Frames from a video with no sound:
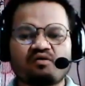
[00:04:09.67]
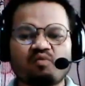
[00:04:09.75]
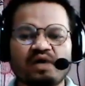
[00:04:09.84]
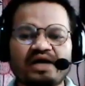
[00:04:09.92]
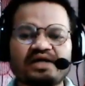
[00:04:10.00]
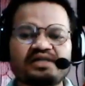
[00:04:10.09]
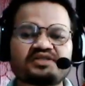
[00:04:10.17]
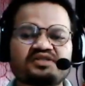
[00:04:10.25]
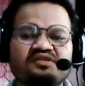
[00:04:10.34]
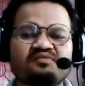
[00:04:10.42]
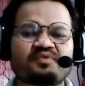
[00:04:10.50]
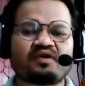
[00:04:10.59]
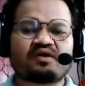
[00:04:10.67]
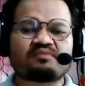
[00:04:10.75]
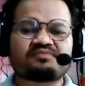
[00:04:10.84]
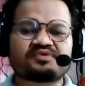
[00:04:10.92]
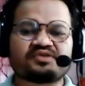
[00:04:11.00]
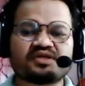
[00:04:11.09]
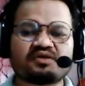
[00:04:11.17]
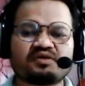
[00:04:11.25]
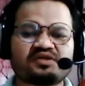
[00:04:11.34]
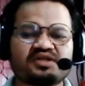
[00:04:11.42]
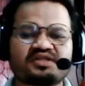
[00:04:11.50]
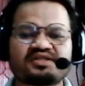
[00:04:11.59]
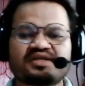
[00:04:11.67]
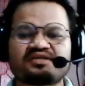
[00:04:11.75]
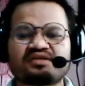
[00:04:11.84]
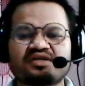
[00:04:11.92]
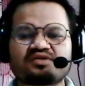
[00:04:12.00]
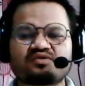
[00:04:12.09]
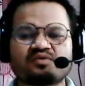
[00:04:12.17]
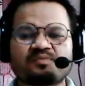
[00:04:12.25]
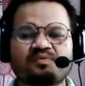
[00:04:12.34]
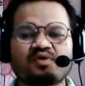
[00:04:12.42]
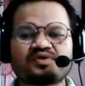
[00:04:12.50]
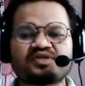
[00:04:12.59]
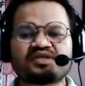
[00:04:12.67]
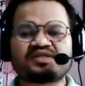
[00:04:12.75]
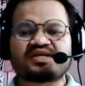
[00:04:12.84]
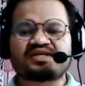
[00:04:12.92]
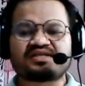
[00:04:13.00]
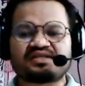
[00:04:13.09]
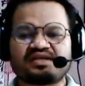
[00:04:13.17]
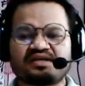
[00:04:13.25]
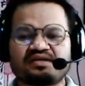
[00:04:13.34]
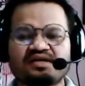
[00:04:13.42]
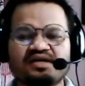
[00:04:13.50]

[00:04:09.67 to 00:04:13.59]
while heating from 0 degree centigrade to 4 degree centigrade